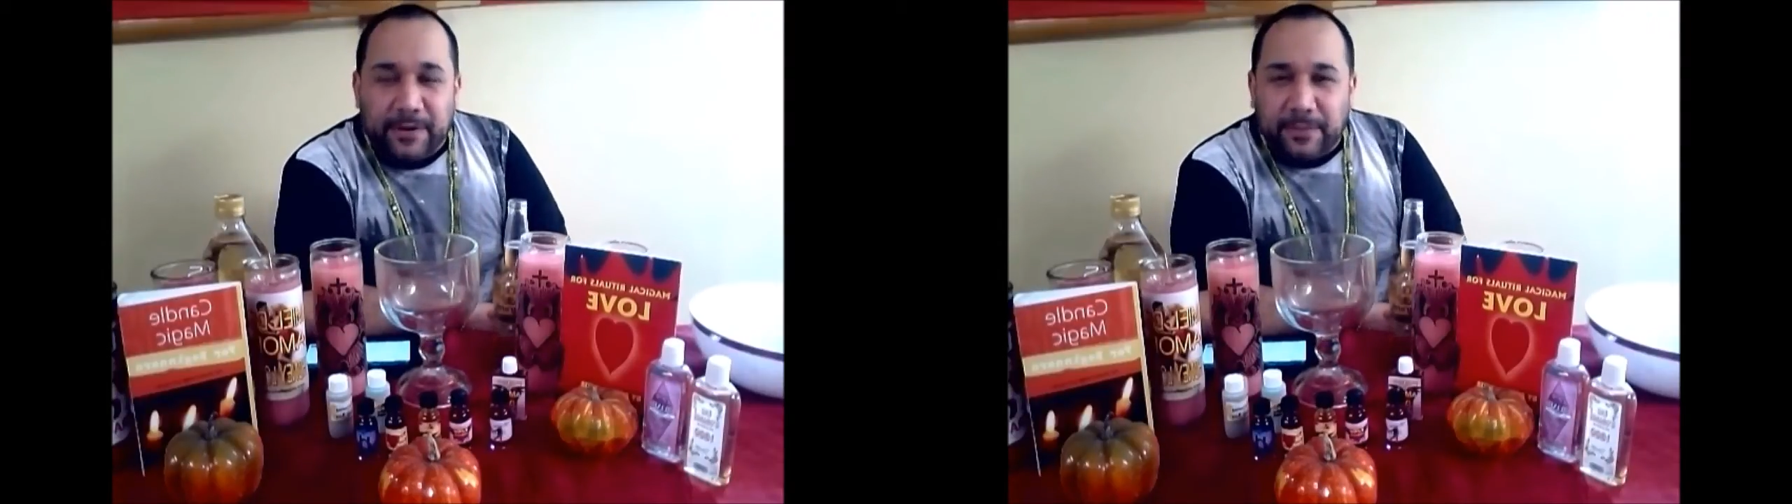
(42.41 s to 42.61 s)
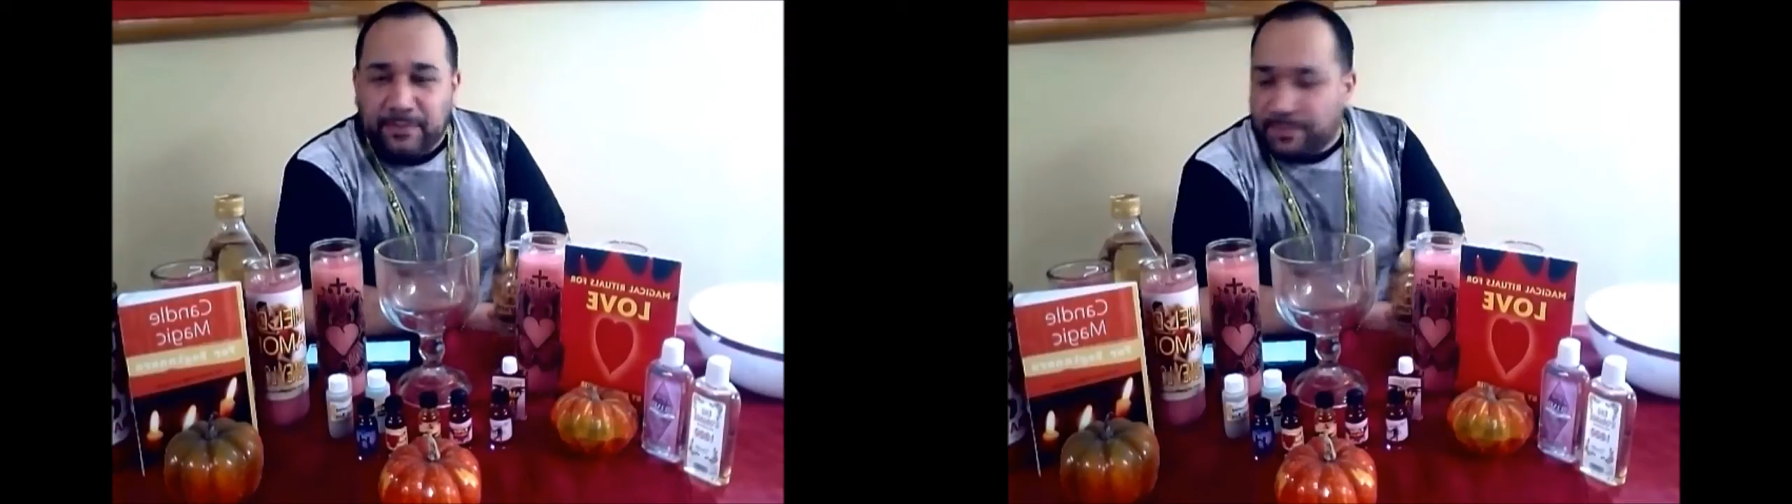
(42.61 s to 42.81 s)

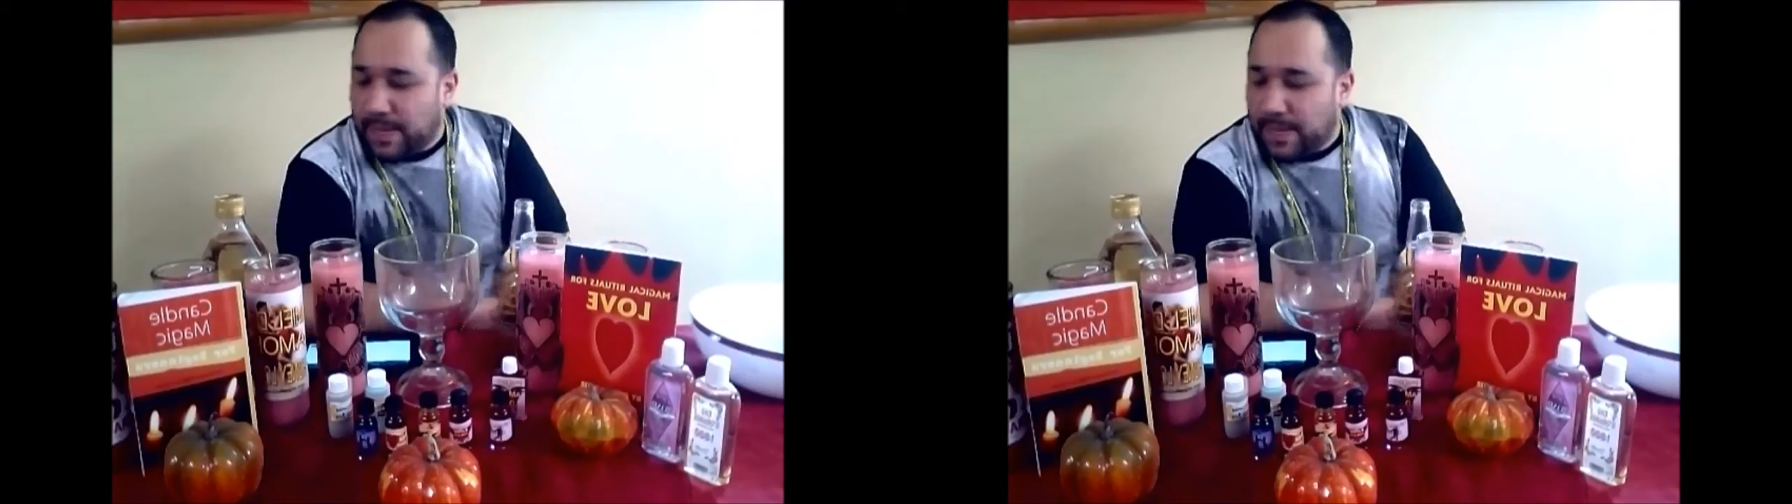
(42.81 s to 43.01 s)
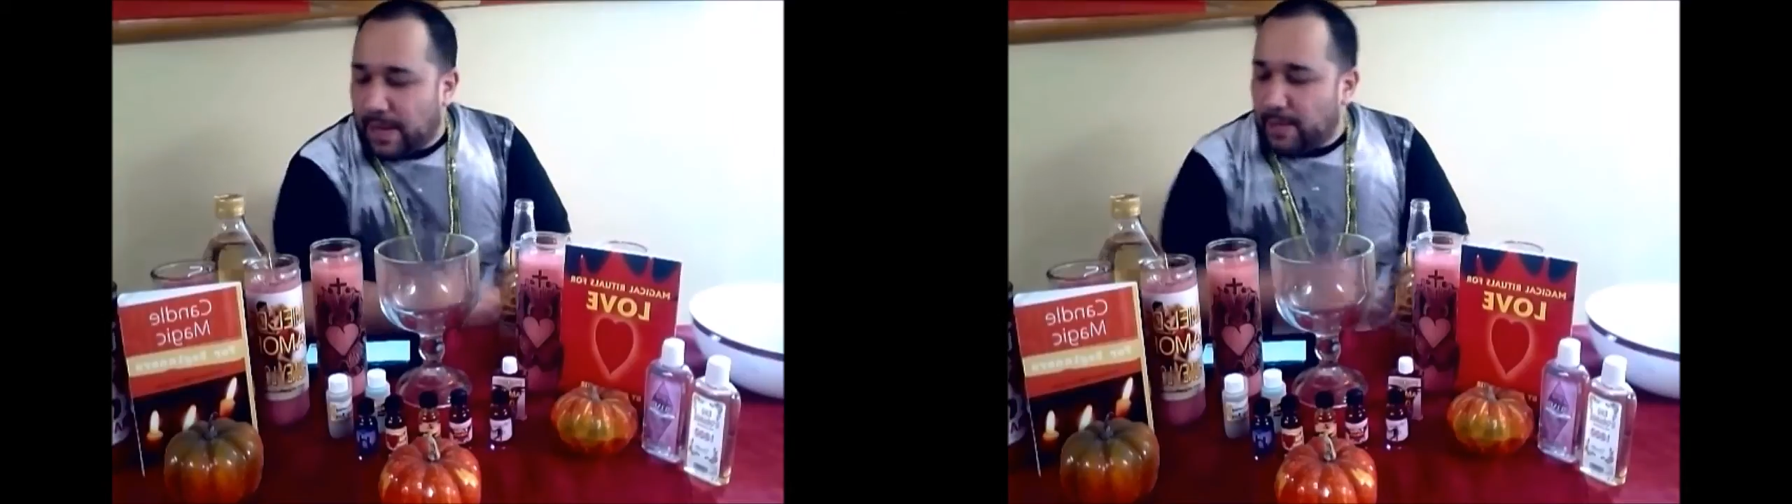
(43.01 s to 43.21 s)

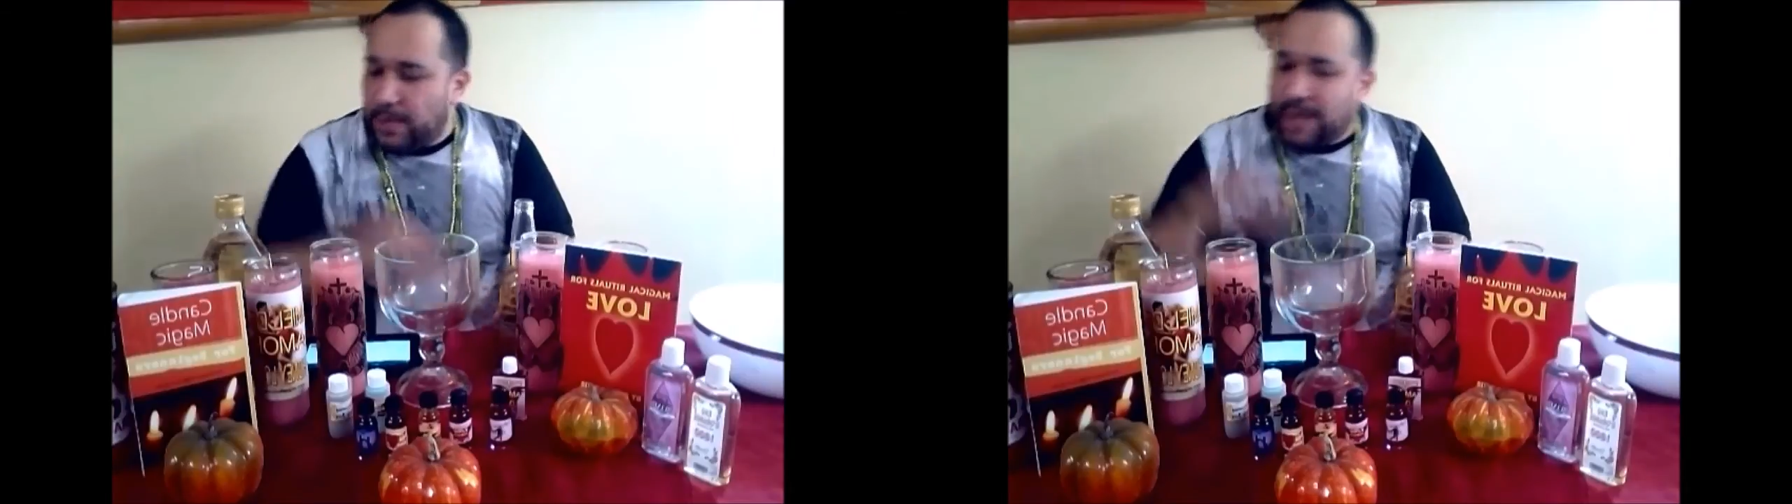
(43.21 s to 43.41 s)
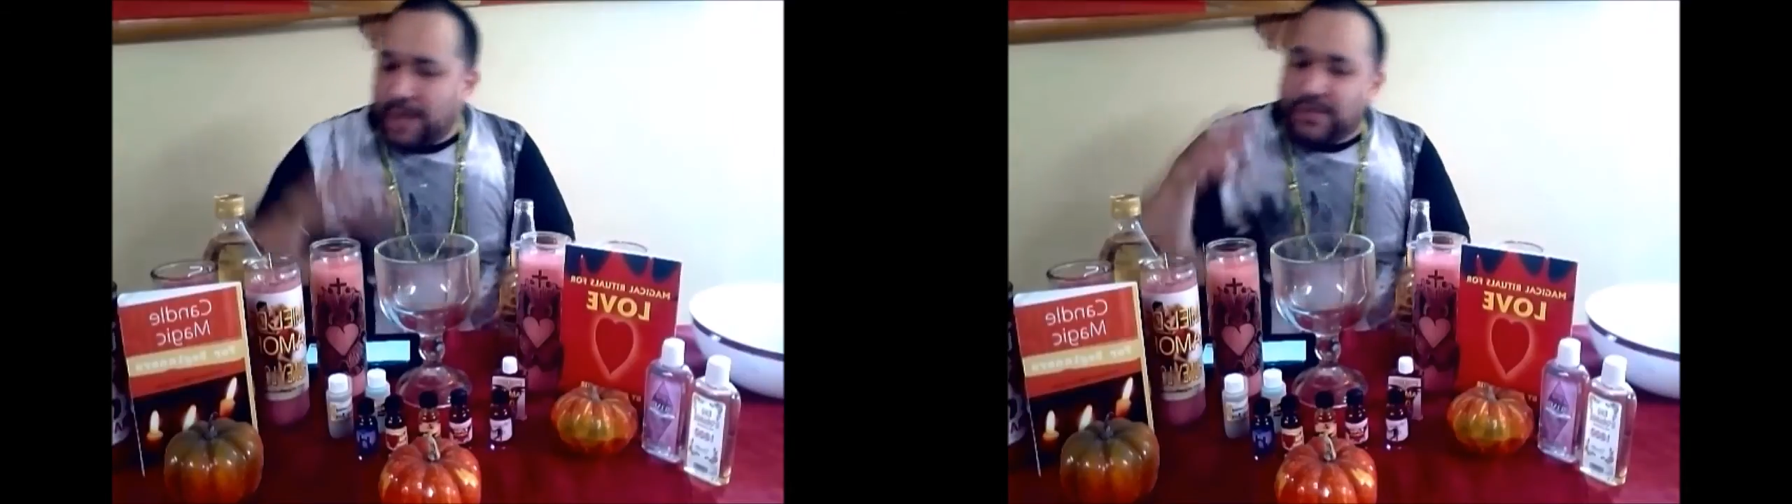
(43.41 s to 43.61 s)
We're going to
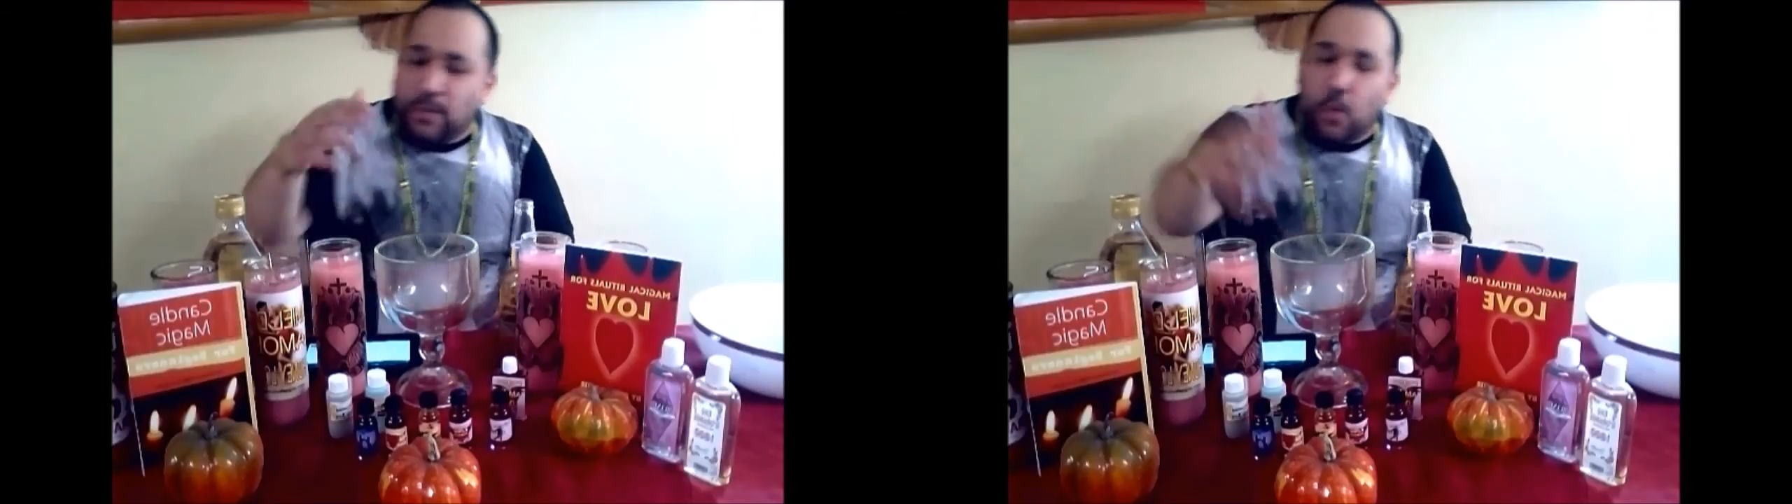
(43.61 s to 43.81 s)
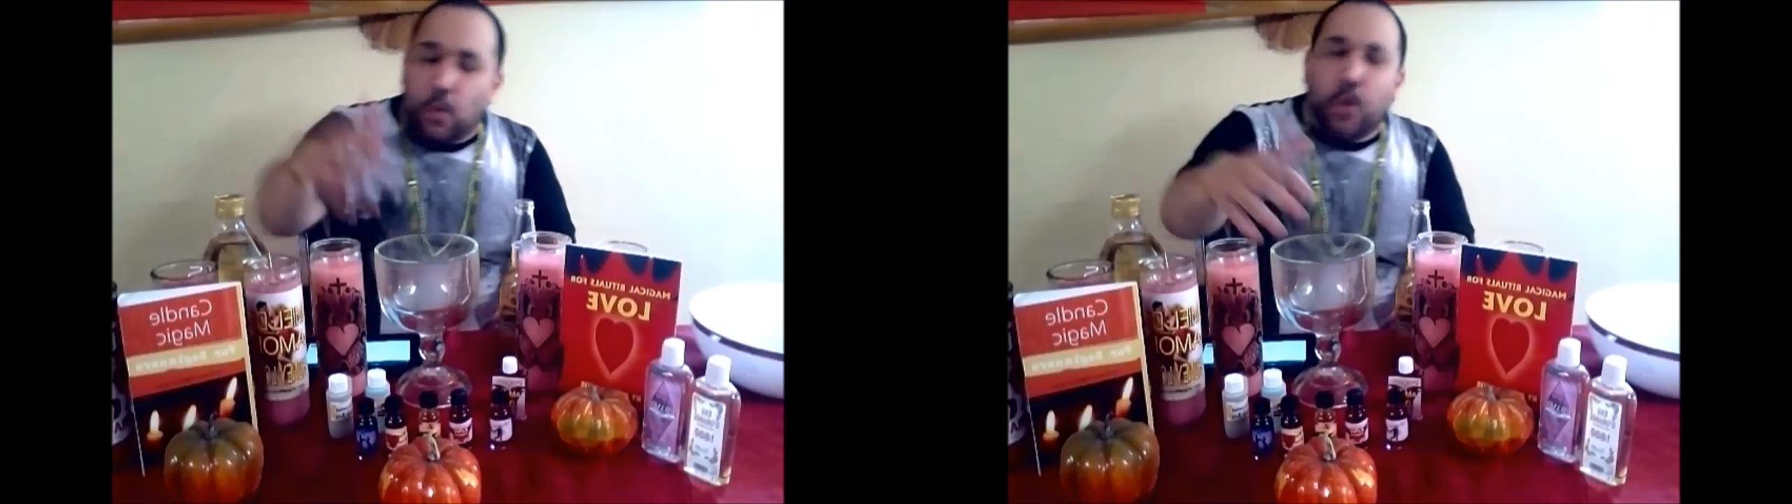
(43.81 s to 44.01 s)
have some
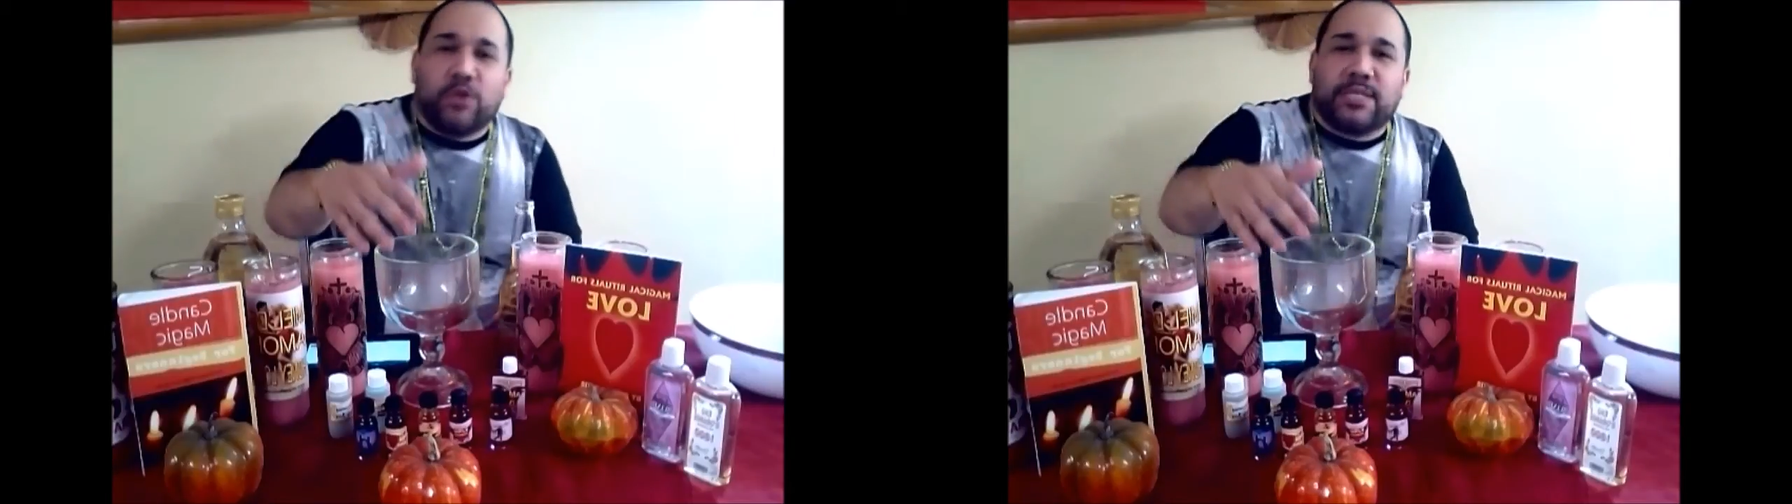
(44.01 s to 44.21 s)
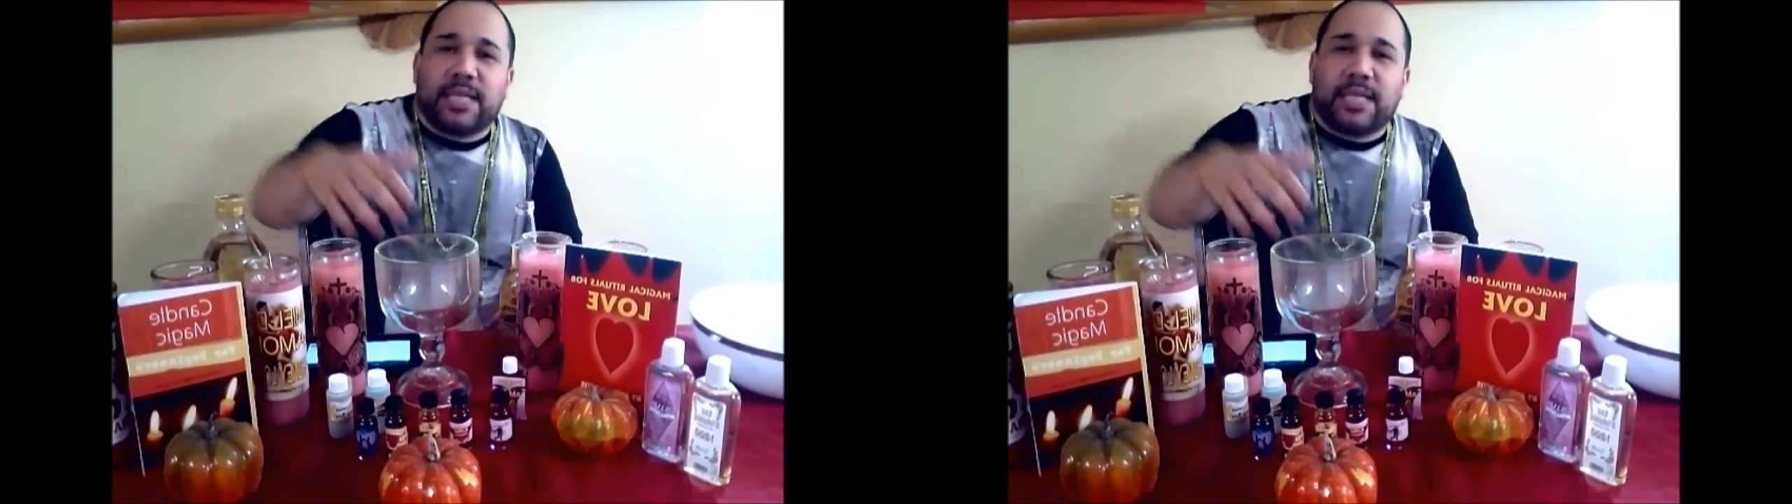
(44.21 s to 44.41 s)
oils.